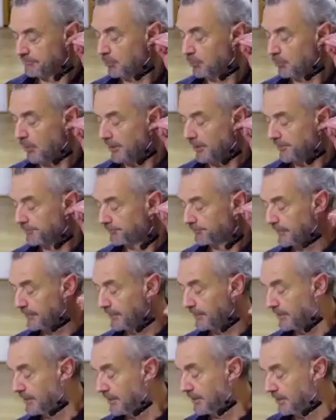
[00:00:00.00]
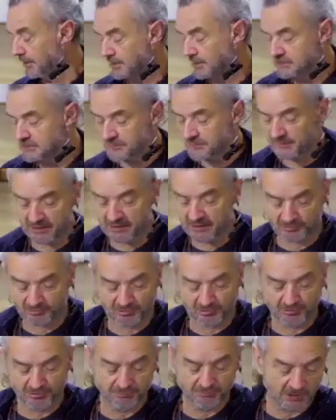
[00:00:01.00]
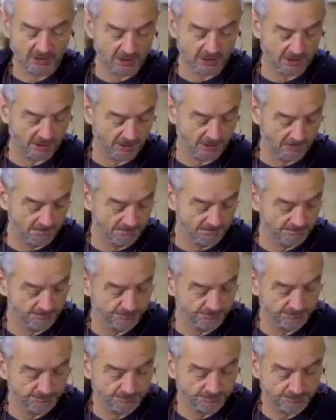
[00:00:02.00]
one, there's about um,